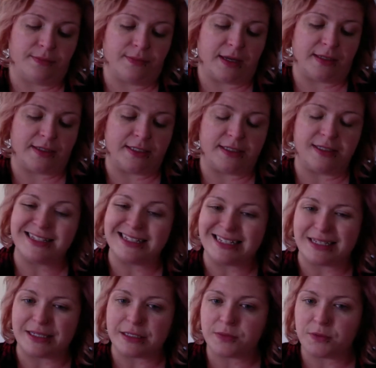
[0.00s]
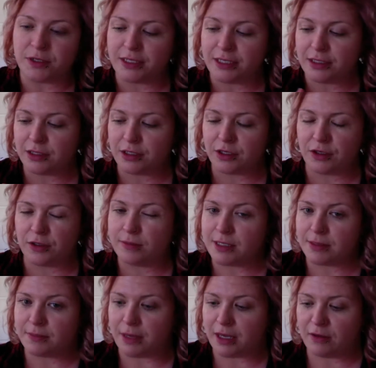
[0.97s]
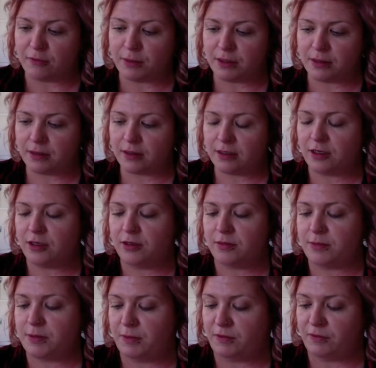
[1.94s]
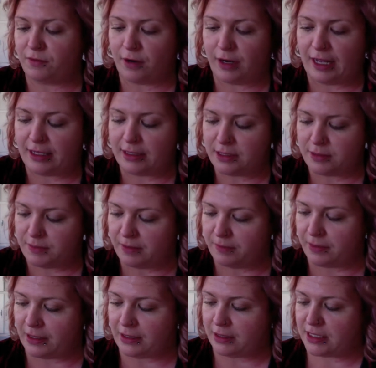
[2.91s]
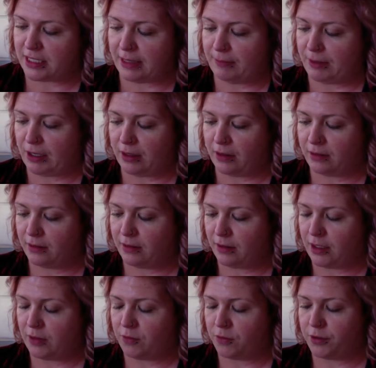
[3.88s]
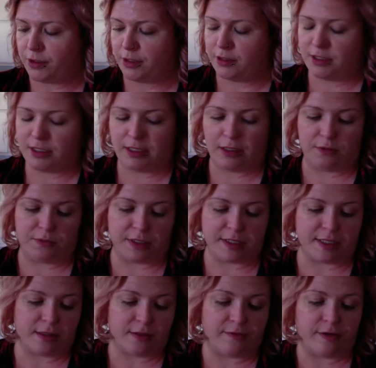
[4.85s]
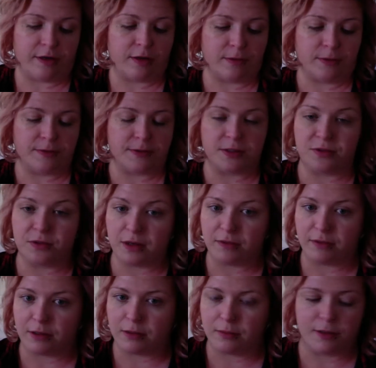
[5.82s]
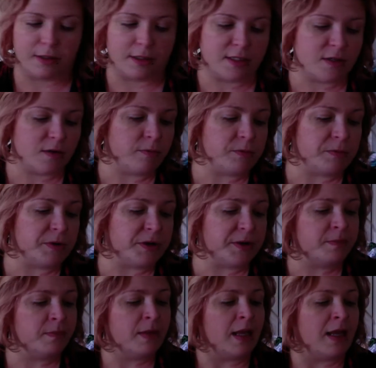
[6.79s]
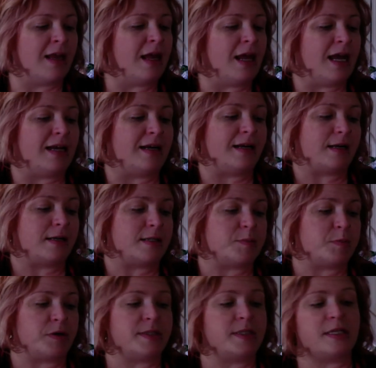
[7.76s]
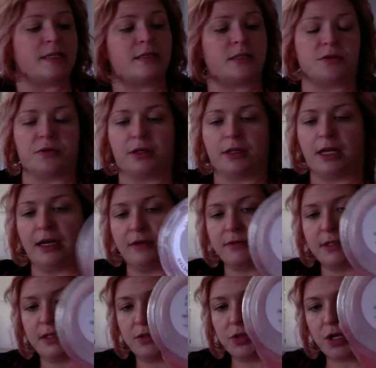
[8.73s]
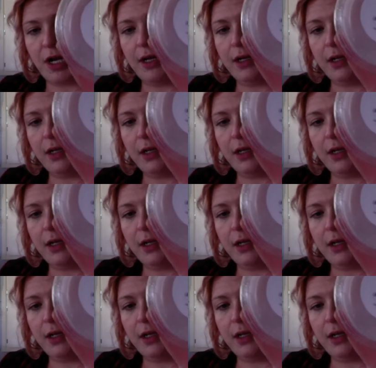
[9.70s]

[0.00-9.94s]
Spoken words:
I didn't see this one in the cubes. It may have been in the cubes beforehand, but by the time I ordered, it wasn't available. It was only available in the scoopable. And it is Princess Cirilla of Cintra.